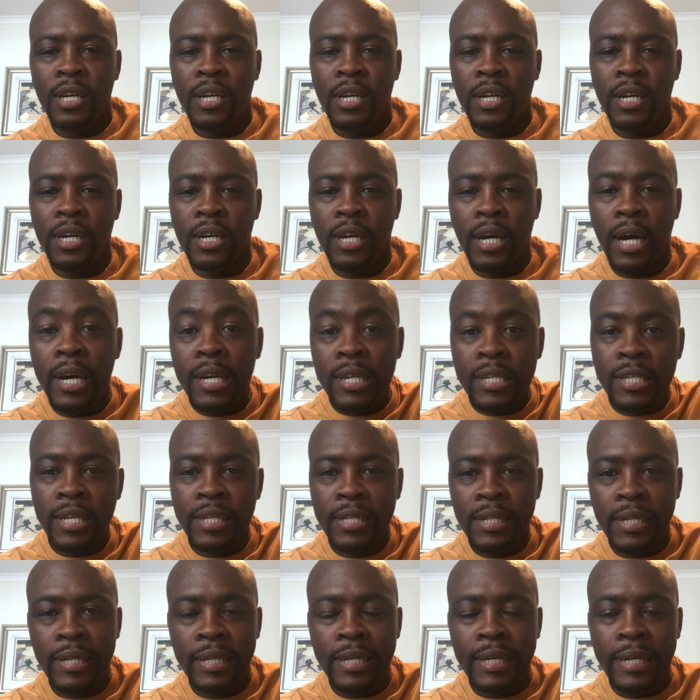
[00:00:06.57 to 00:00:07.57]
Uh, I
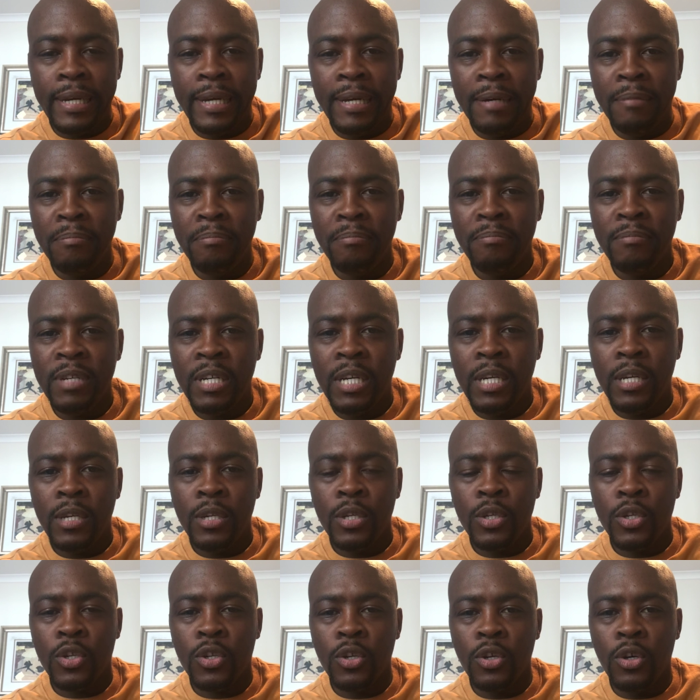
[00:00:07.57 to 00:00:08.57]
certainly am.
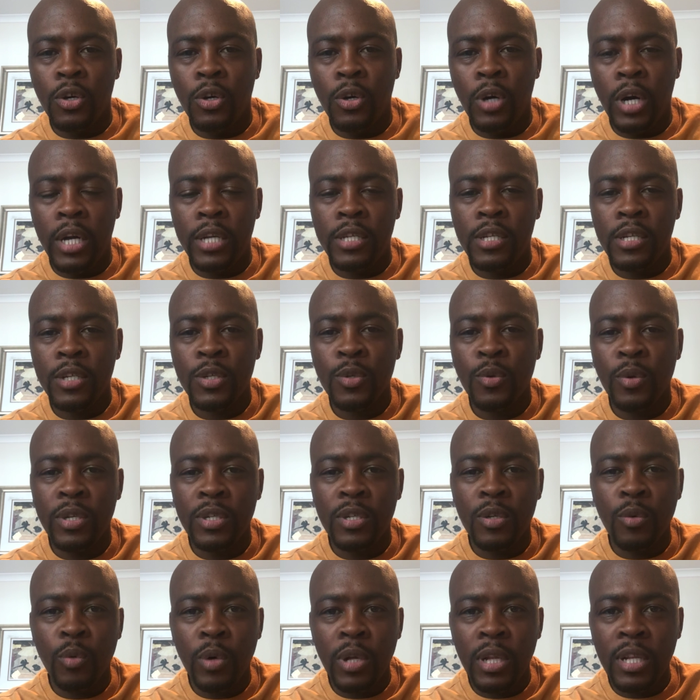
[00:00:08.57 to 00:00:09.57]
So I just want
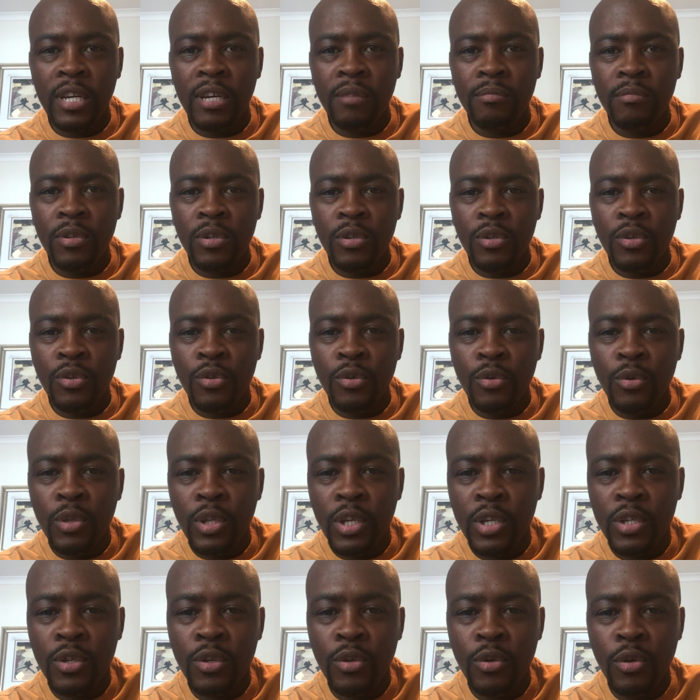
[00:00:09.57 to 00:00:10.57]
to welcome you to
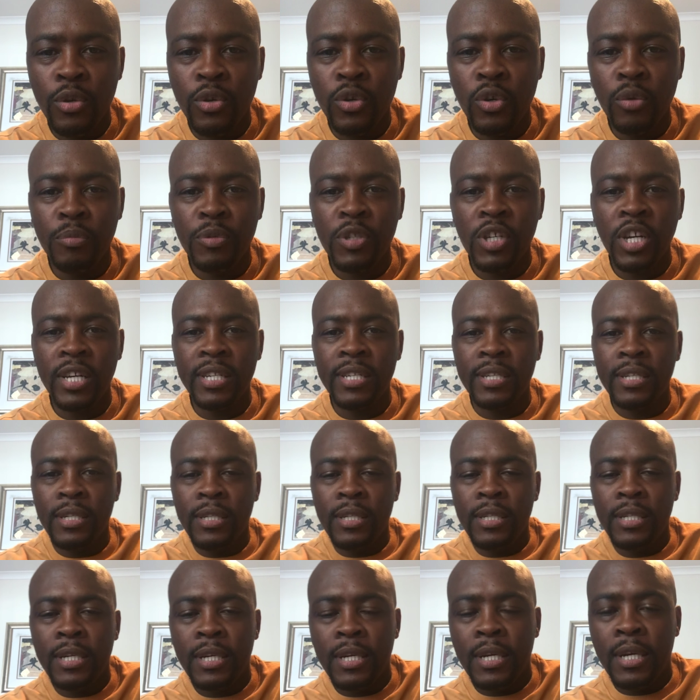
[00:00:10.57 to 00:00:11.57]
this YouTube
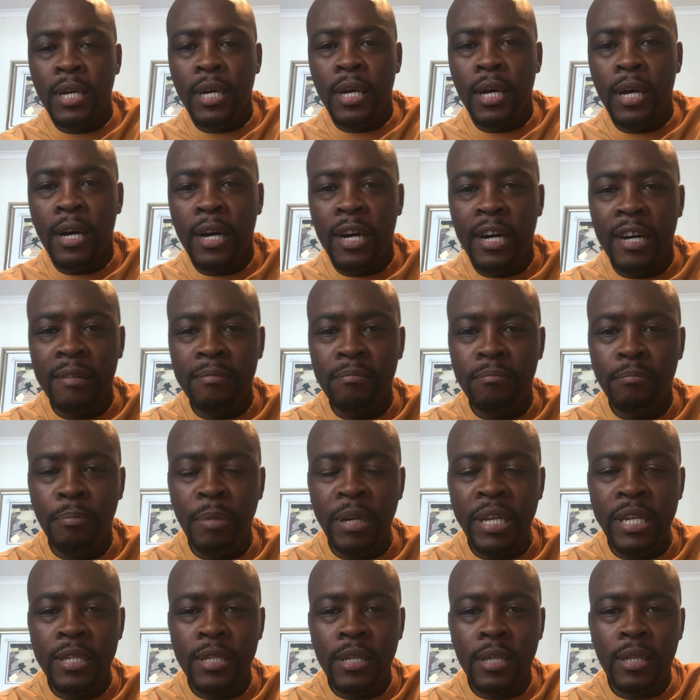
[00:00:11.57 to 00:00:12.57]
channel. Um,
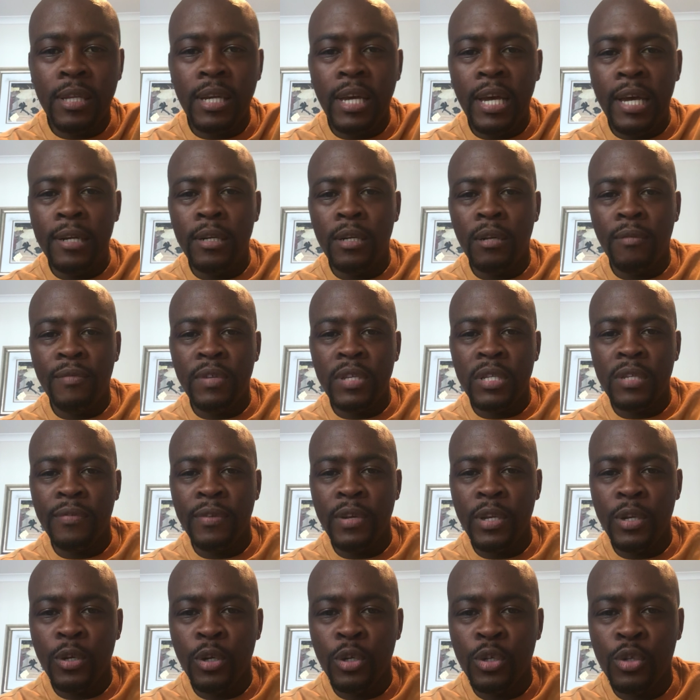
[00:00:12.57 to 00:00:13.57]
please, at the end of this
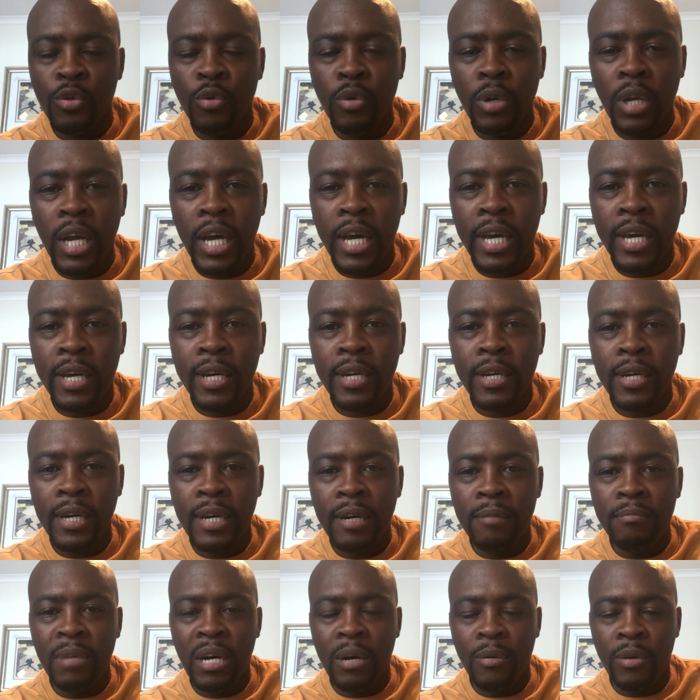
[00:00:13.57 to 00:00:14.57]
video, do like
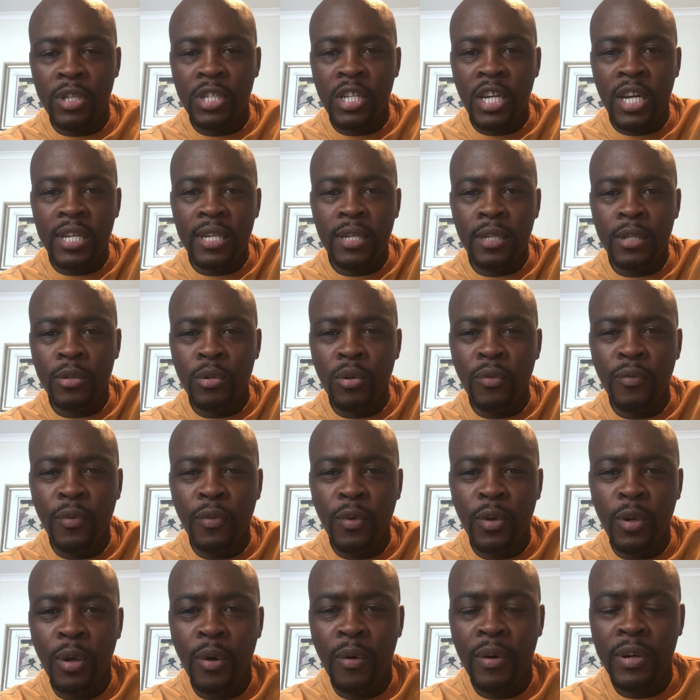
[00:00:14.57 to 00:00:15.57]
um, our channel, do
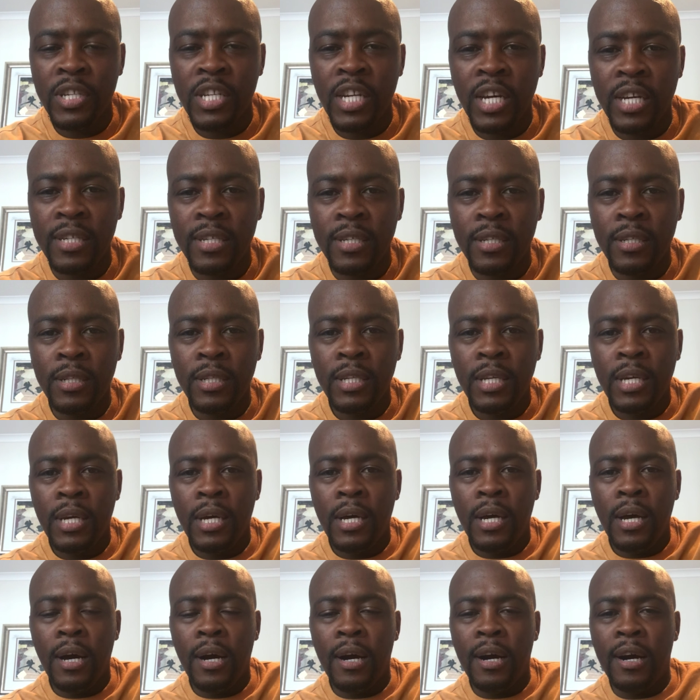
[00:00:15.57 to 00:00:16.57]
follow our channel,
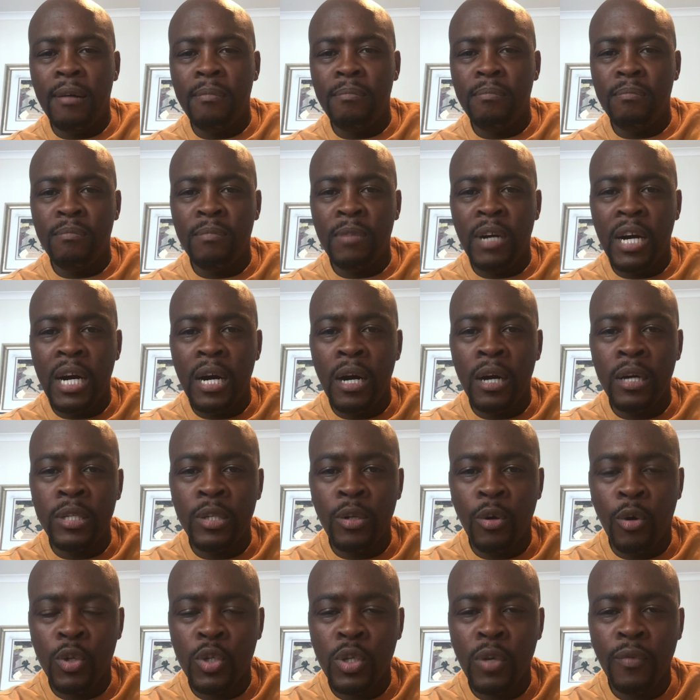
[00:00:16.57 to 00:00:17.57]
um, and
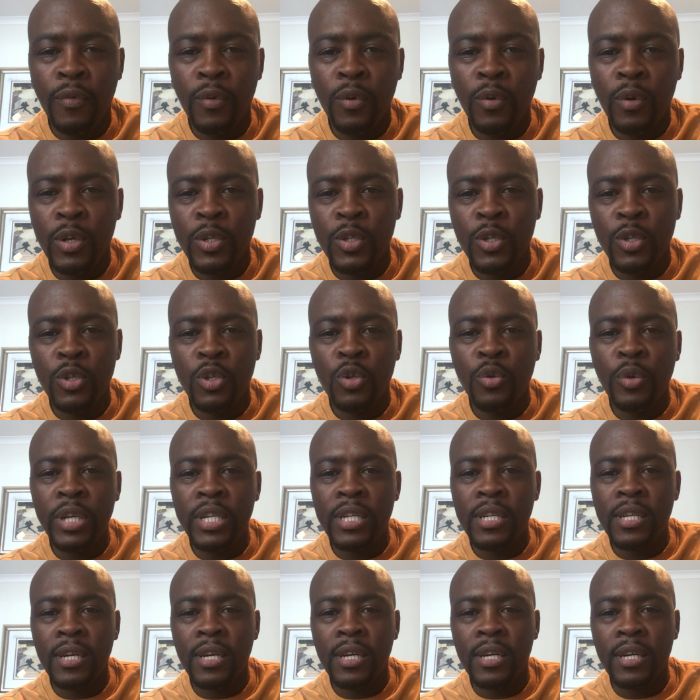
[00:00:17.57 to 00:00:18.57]
also follow us on
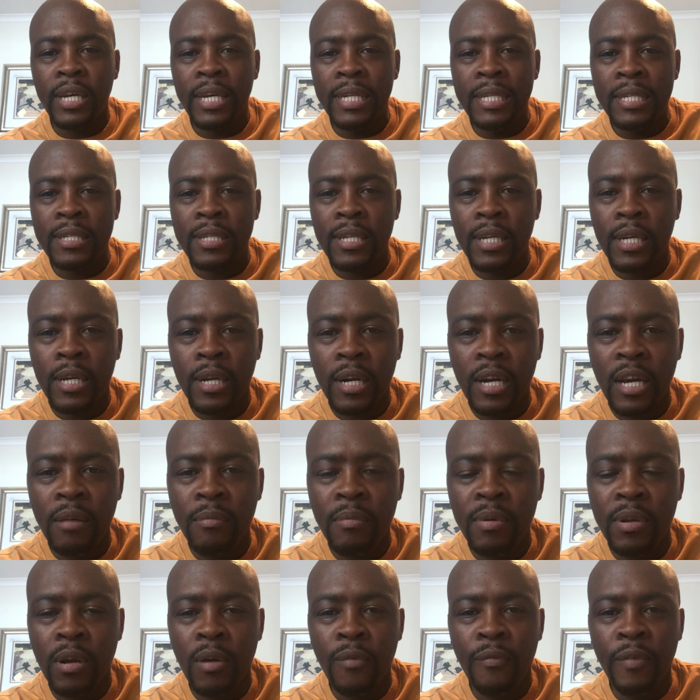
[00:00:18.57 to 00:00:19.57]
Twitter, Instagram,
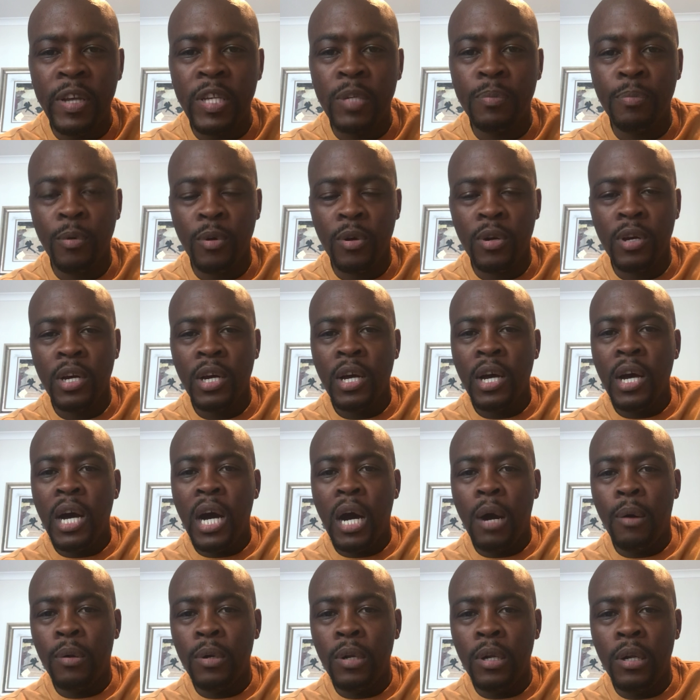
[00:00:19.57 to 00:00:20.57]
and on Facebook.
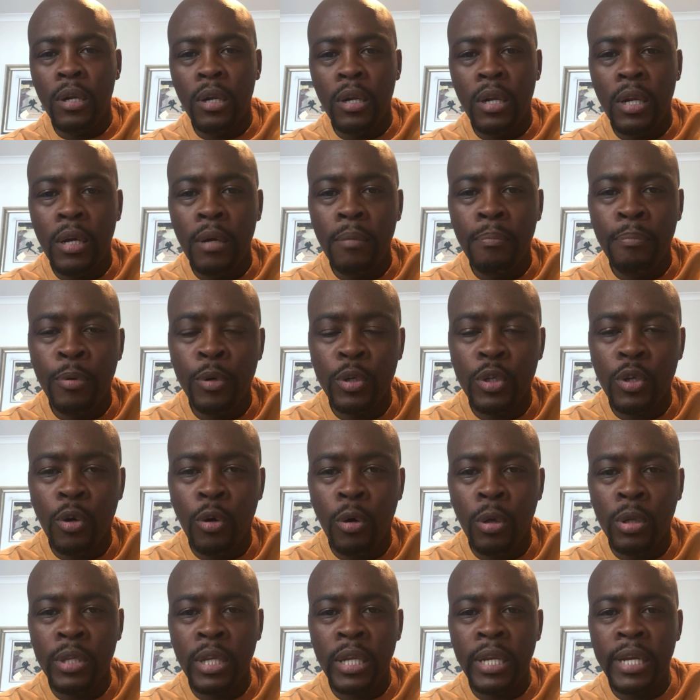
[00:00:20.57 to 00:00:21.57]
I will put
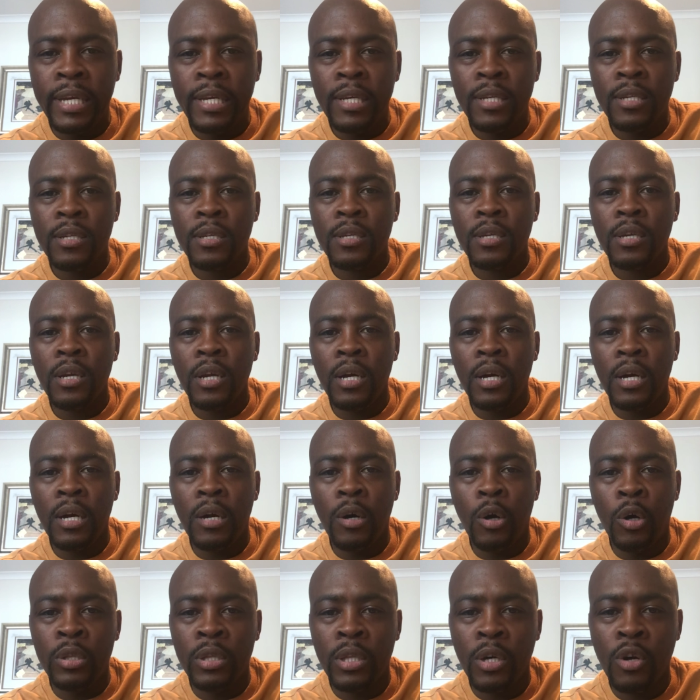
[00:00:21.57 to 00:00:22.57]
all the links uh,
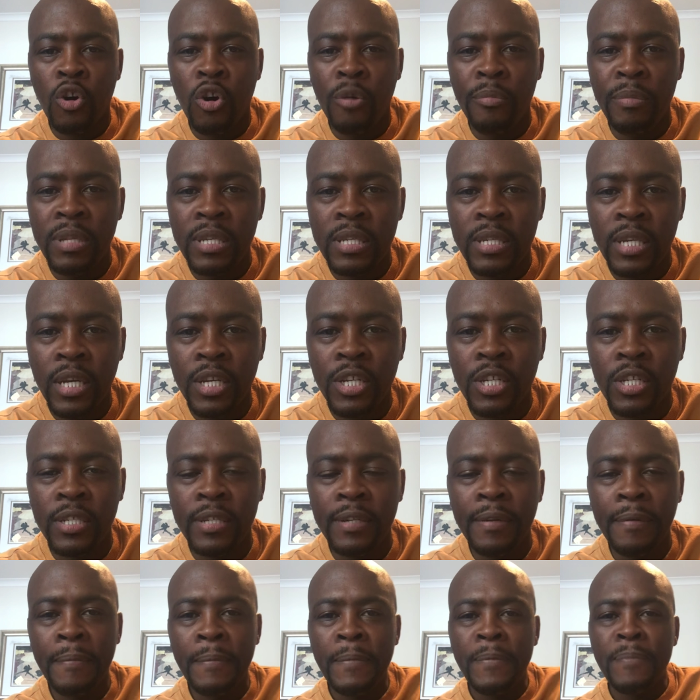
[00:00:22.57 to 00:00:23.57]
on the comment
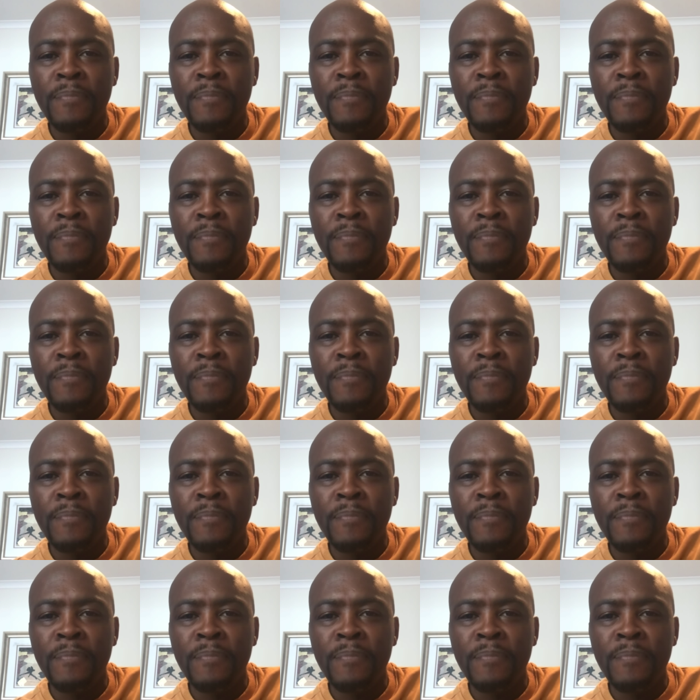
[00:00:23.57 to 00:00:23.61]
section.